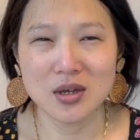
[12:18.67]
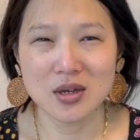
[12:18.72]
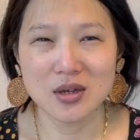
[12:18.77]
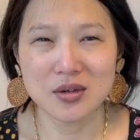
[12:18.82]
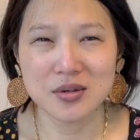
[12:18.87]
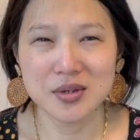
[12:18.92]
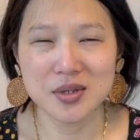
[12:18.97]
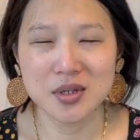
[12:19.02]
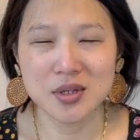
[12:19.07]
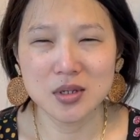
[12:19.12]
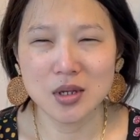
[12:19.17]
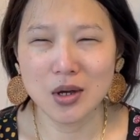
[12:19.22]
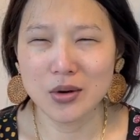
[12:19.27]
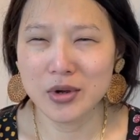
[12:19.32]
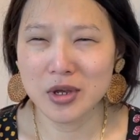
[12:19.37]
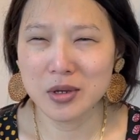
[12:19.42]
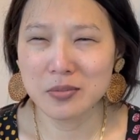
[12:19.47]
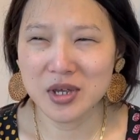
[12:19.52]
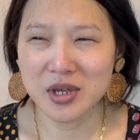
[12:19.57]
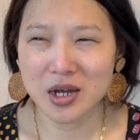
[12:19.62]
is
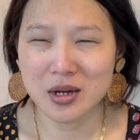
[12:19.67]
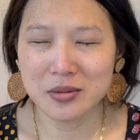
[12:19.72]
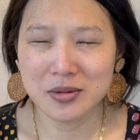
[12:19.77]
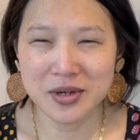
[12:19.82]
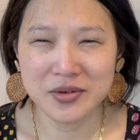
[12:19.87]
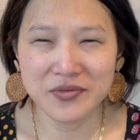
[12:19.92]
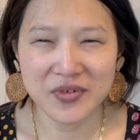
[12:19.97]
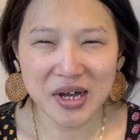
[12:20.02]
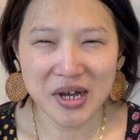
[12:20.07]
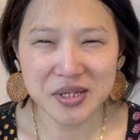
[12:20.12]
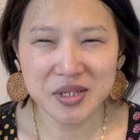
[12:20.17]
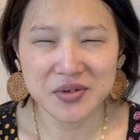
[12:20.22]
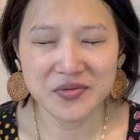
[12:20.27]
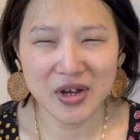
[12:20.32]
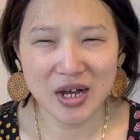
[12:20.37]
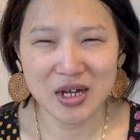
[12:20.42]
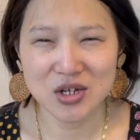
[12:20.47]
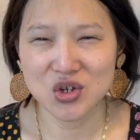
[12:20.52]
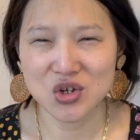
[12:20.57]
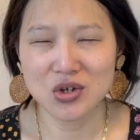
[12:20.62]
sewing becoming fast
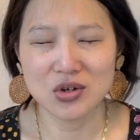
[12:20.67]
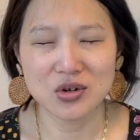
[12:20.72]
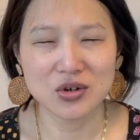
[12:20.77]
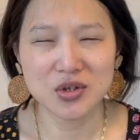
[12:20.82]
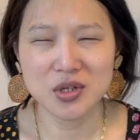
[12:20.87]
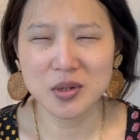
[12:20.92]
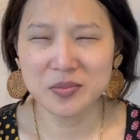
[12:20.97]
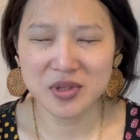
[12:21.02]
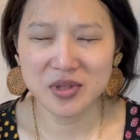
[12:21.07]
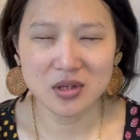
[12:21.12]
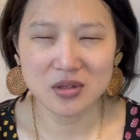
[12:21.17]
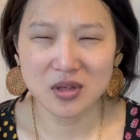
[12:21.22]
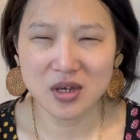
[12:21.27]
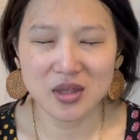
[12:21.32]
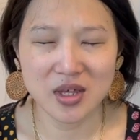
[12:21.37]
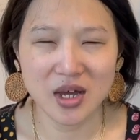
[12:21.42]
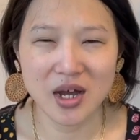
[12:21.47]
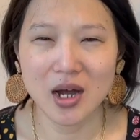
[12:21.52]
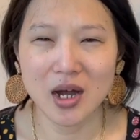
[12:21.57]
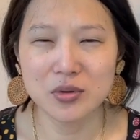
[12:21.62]
fashion, or something
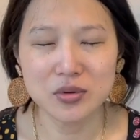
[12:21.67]
like that.